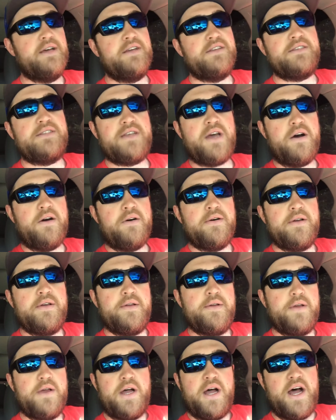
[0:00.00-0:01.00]
So
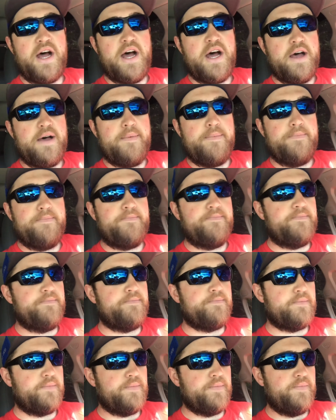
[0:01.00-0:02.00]

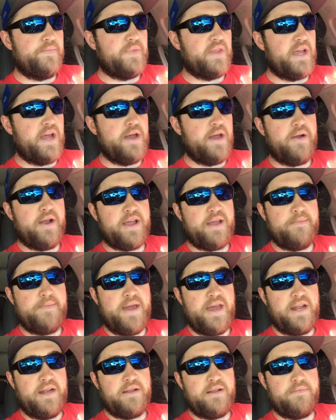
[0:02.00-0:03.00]
I'd
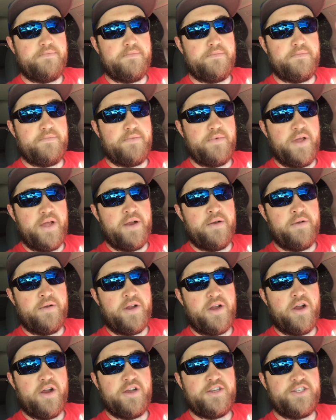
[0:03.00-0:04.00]
recommend and
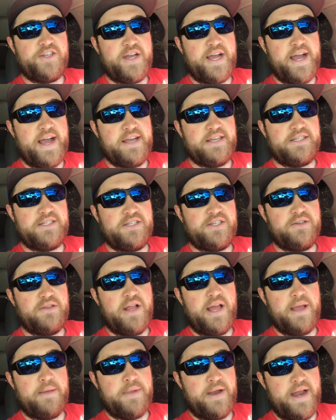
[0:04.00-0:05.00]
encourage you guys to,
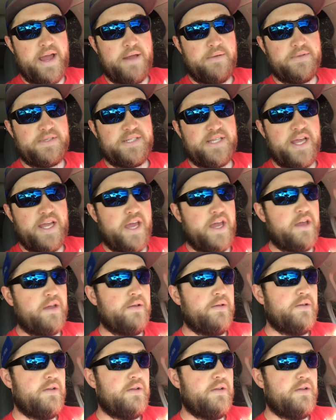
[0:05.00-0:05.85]
like my dad was saying,